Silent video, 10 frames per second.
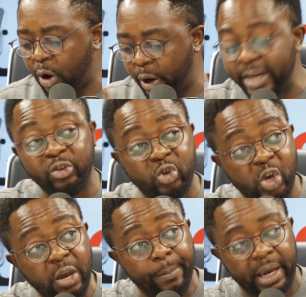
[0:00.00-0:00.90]

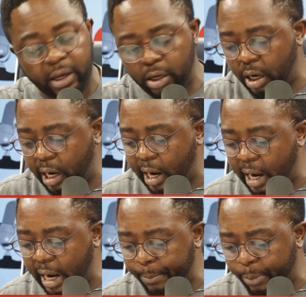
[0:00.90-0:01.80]
unassuming
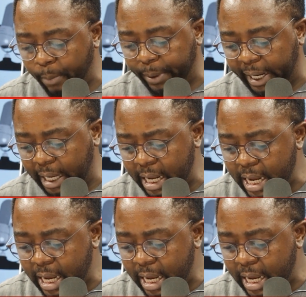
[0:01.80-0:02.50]
public.